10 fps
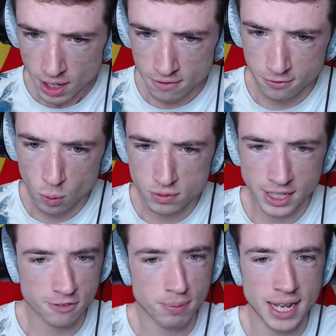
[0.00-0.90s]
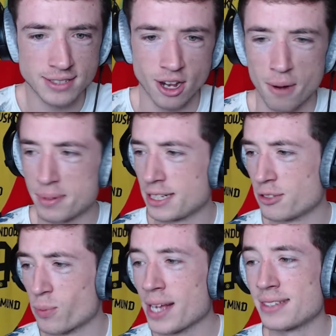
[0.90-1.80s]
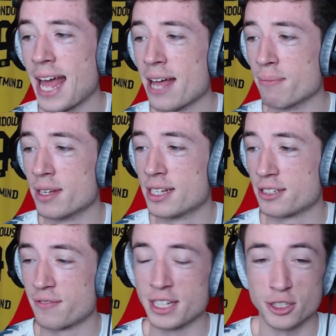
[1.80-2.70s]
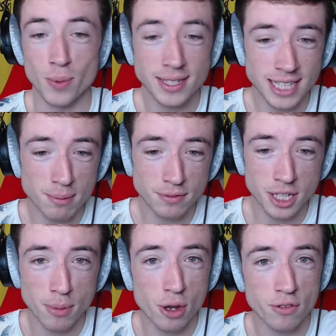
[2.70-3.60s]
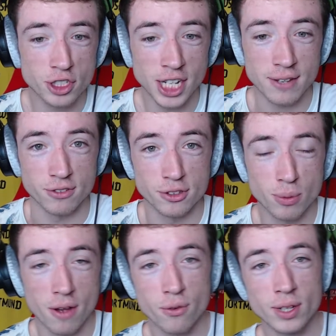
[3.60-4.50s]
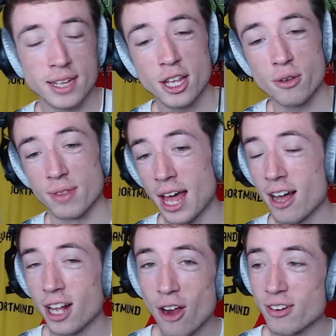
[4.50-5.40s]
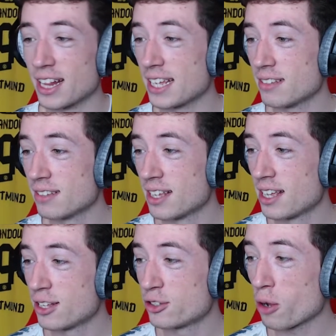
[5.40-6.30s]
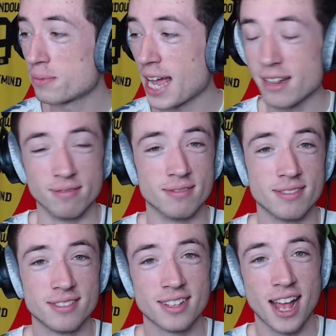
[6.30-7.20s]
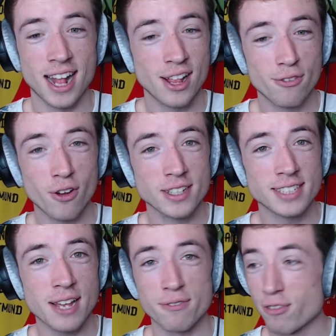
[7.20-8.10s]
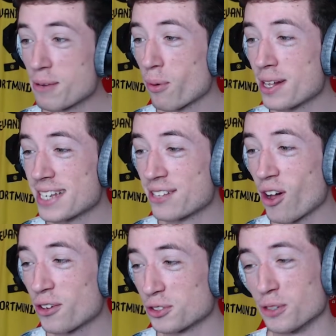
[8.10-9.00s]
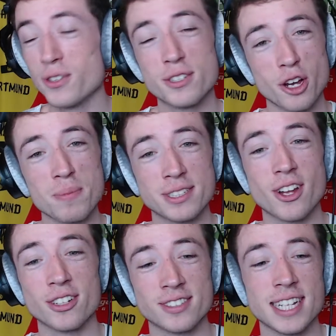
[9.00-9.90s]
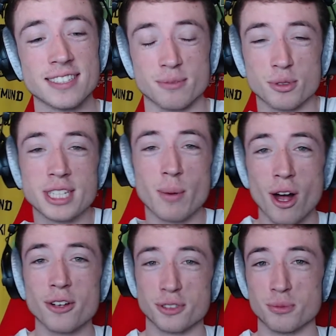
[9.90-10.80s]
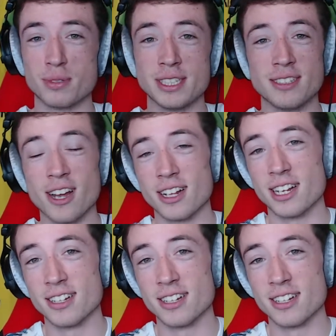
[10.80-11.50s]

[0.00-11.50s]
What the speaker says: 14th place, I predicted West Ham to finish, and West Ham have somehow overachieved to what I thought they'd do. They are currently top 10. I never thought I'd say it, 3 points ahead of Arsenal. If you told me start of the season, we'll see what Arsenal predicted earlier,